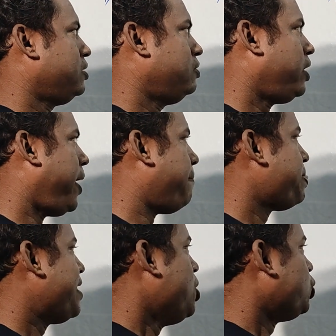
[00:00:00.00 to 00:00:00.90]
Okay.
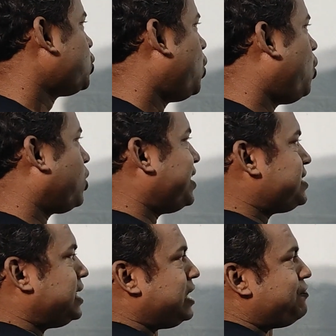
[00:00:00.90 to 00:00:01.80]
So
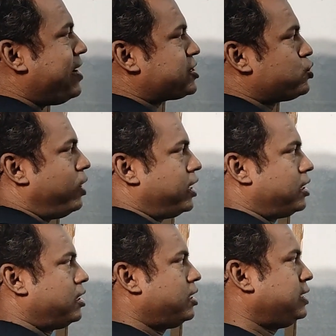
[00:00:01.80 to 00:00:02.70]
consider the first one,
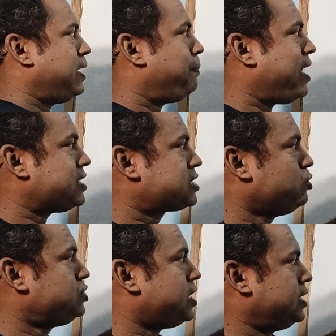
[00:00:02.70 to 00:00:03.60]
the plus
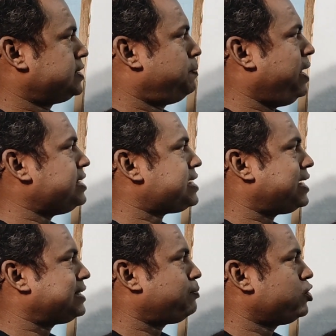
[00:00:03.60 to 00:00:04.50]
Q charge placed
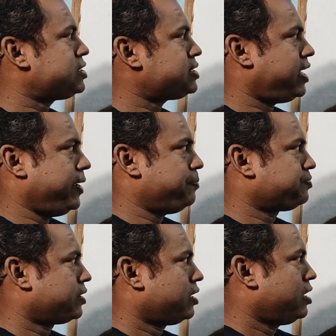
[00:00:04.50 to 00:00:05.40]
at the position A.
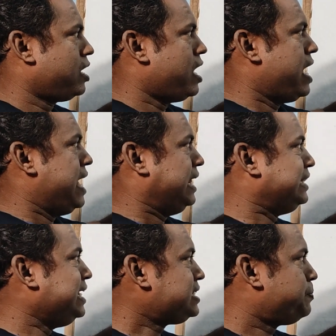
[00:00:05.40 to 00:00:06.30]

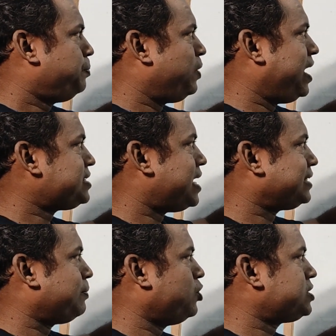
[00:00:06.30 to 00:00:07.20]
This place at
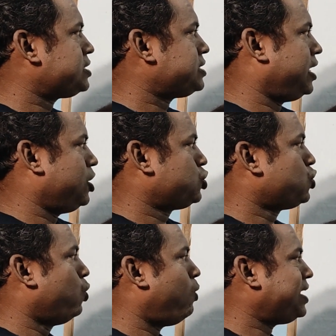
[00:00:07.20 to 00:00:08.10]
the position A.
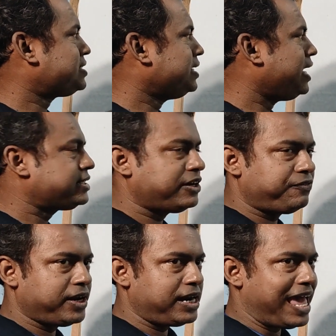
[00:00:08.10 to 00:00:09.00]
So what is the electric
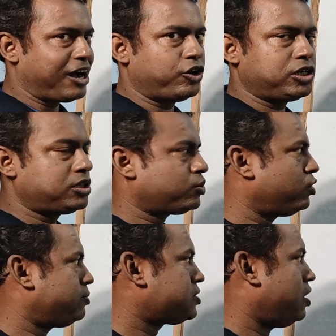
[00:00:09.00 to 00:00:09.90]
field? According to the
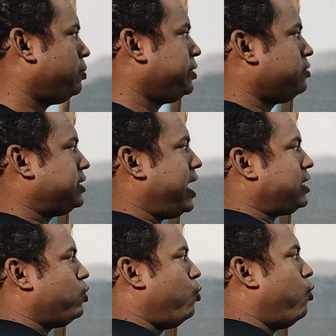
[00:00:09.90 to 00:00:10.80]
Coulomb's law, we know
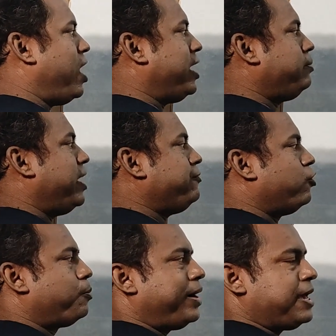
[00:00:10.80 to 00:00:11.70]
that 1 by
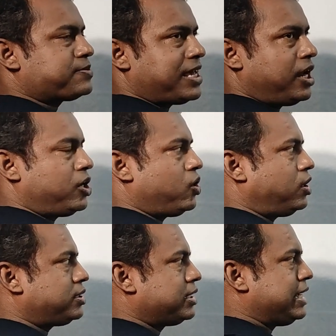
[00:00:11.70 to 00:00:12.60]
4 pi epsilon naught